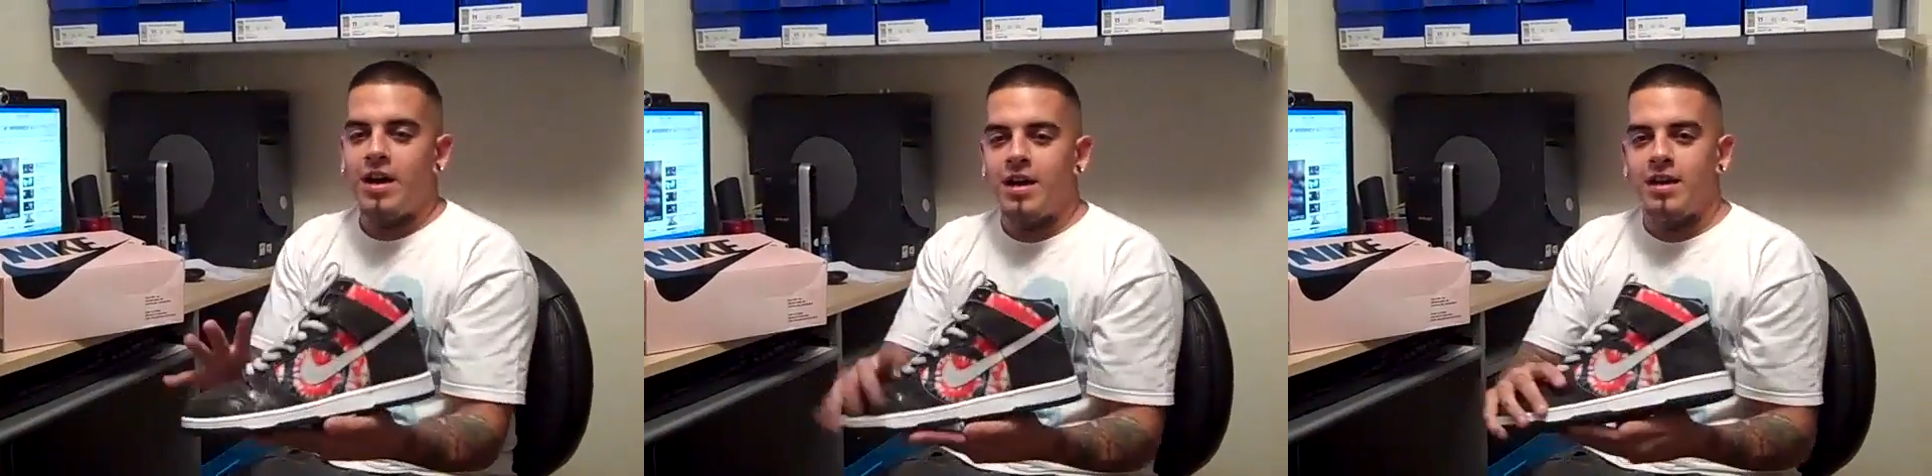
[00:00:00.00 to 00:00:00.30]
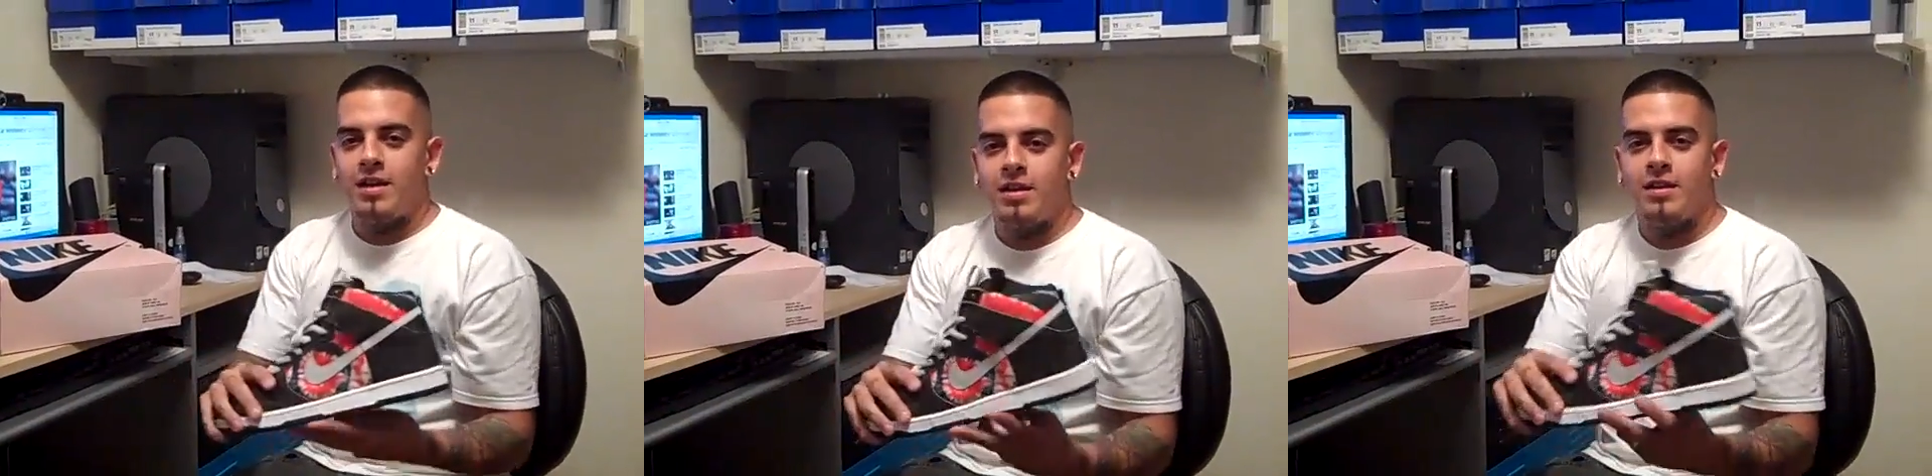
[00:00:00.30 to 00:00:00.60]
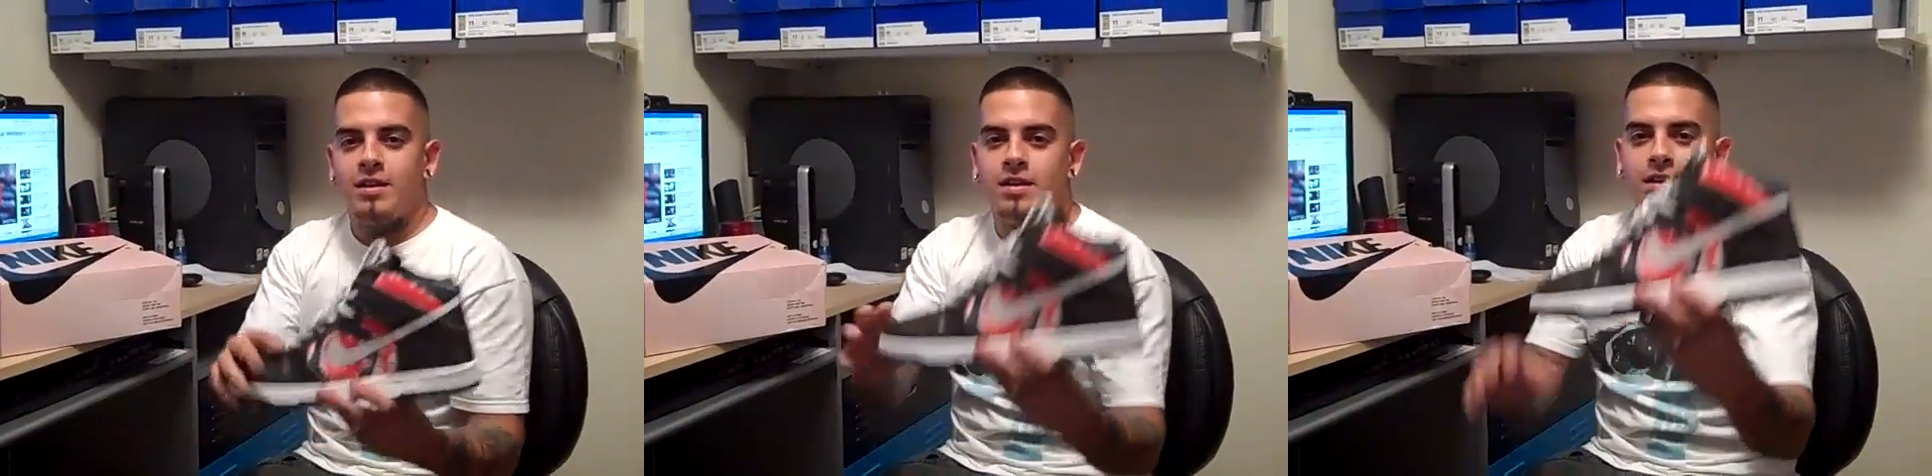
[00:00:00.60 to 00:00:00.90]

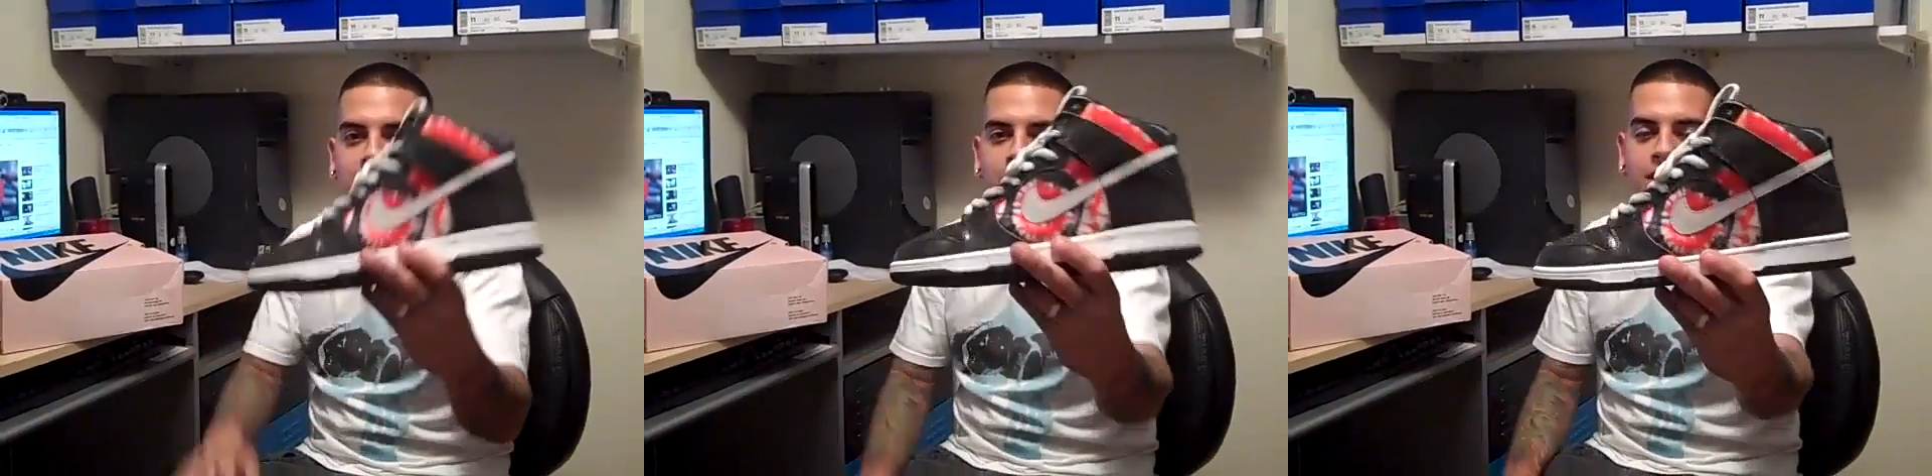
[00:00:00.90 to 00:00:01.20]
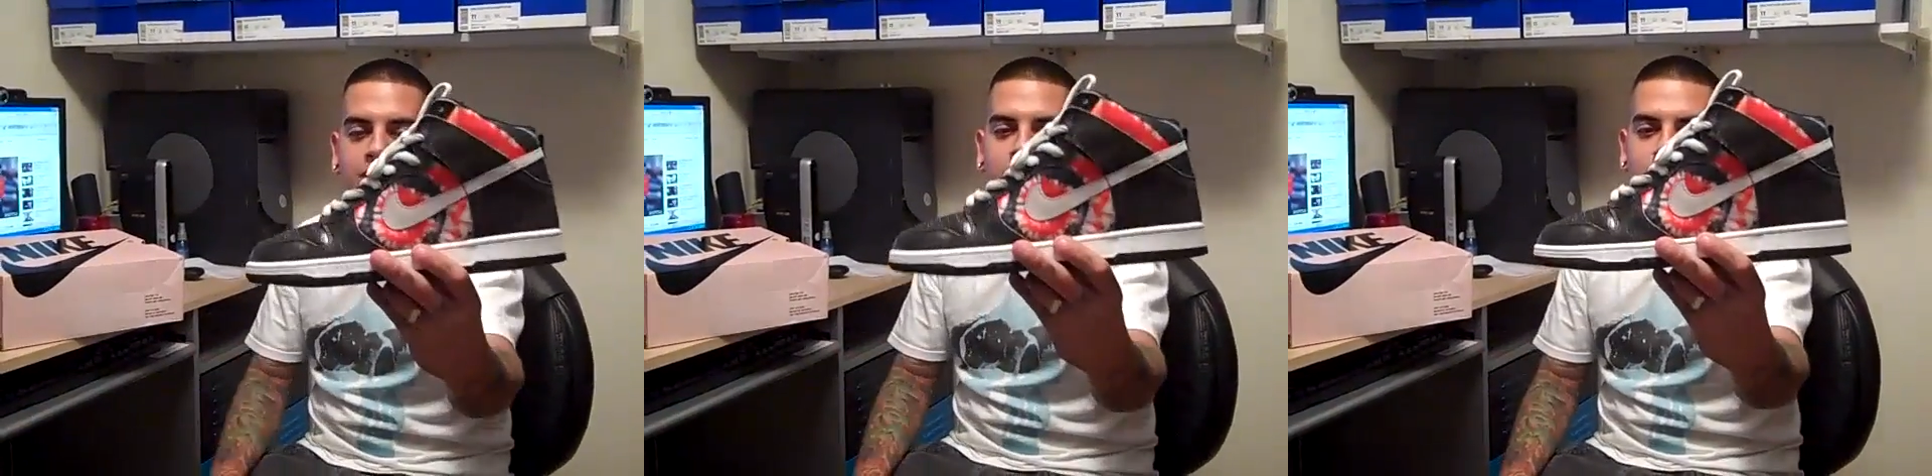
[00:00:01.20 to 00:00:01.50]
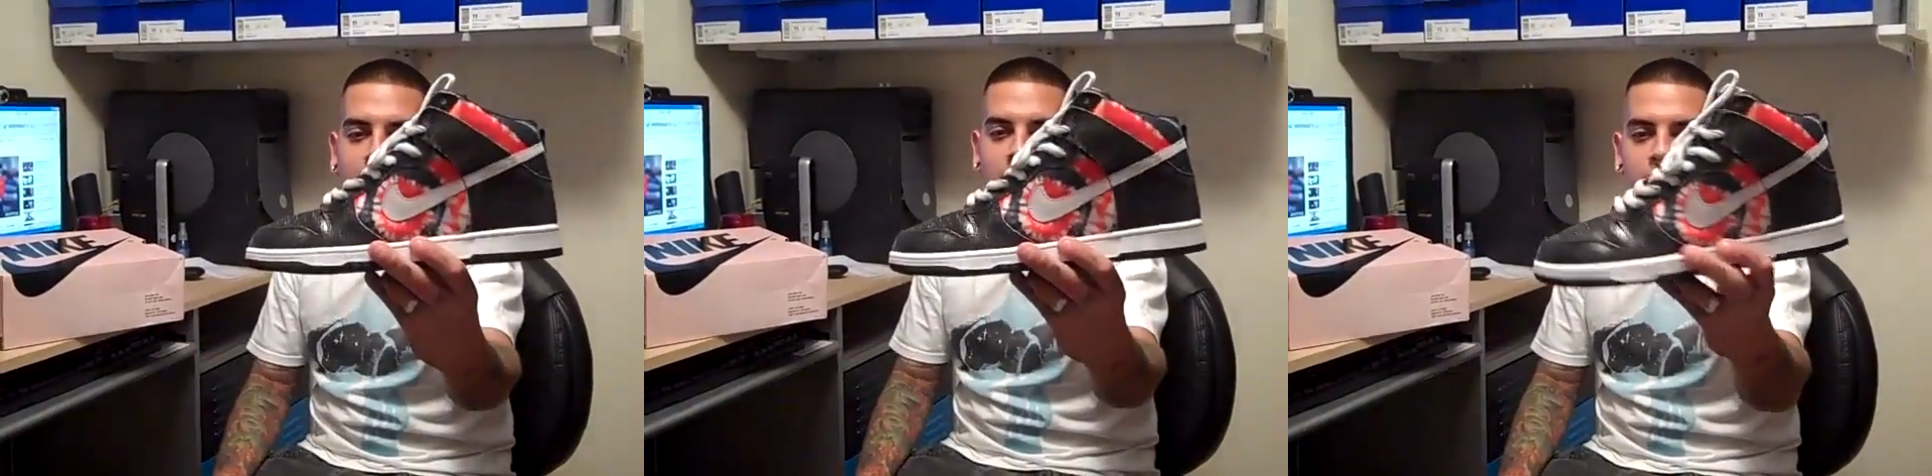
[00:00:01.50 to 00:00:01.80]
High.
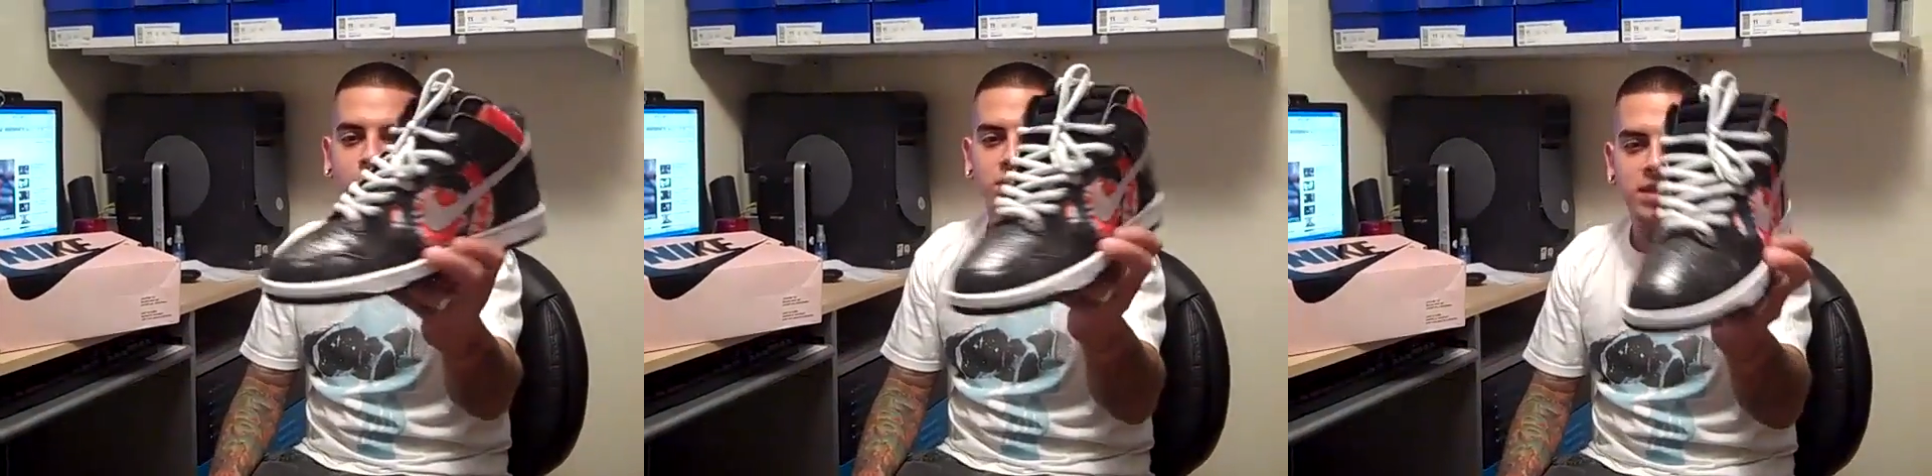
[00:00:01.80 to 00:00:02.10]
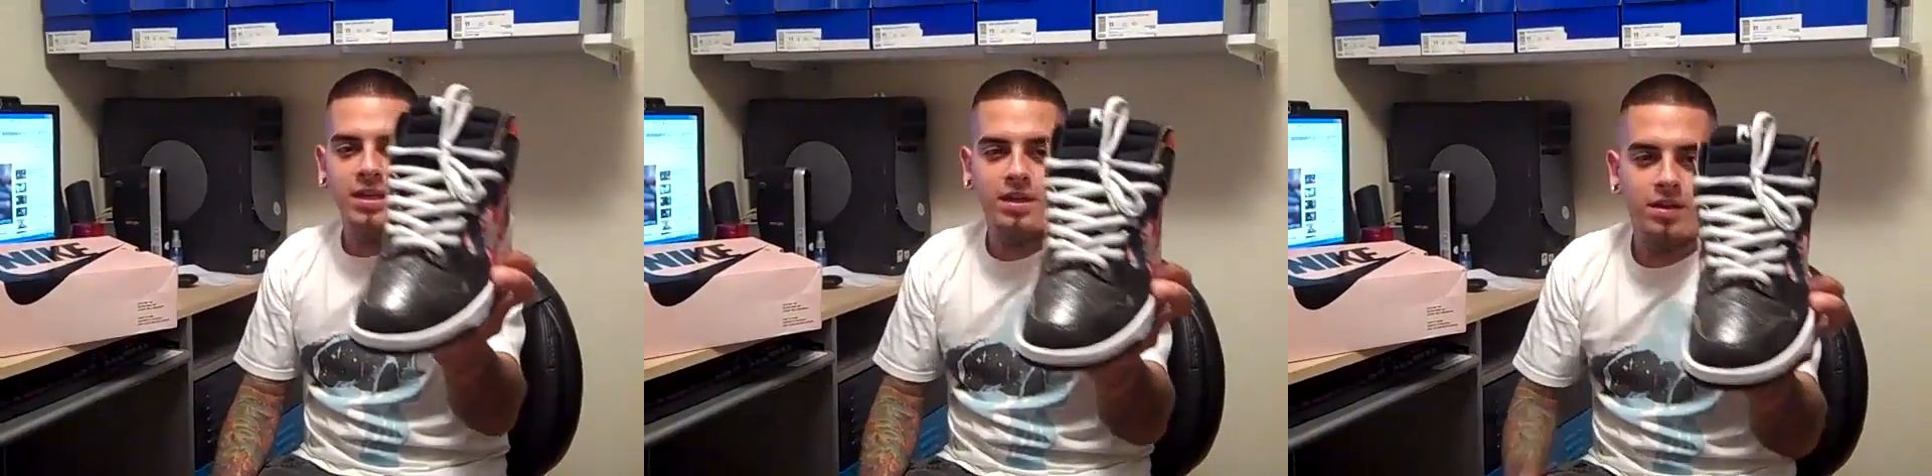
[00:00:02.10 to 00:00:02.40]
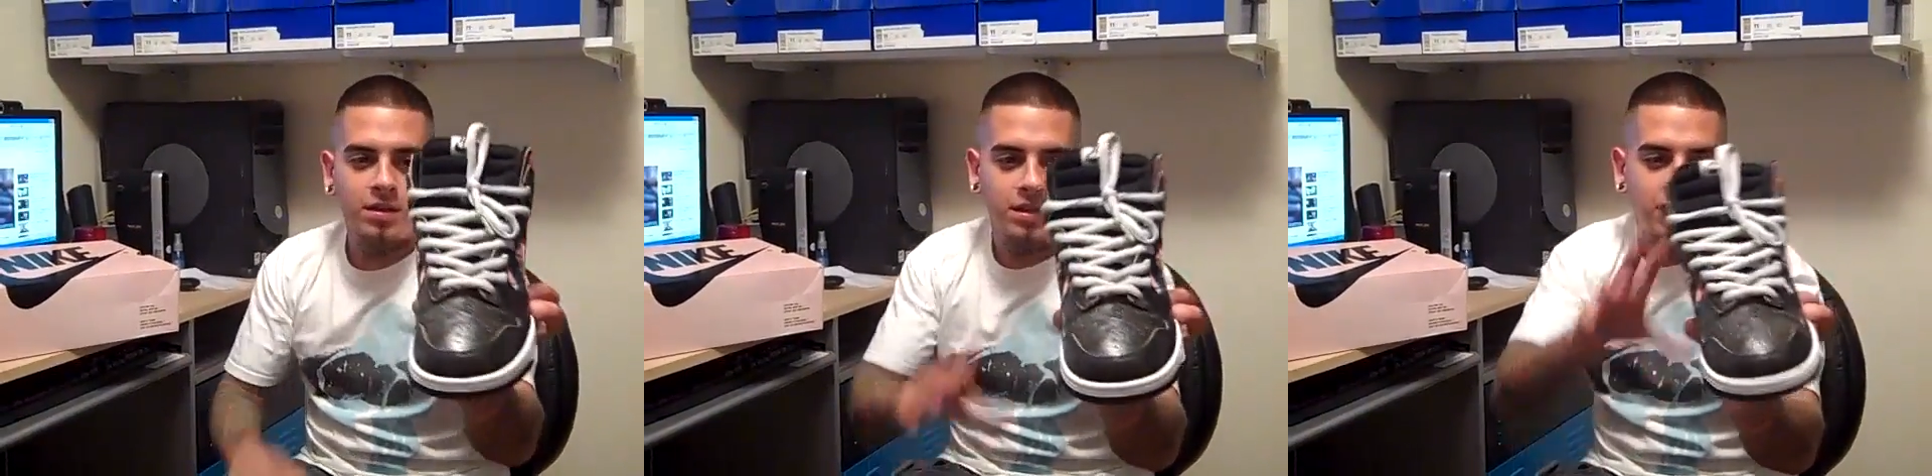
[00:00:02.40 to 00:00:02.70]
Really dope sneaker,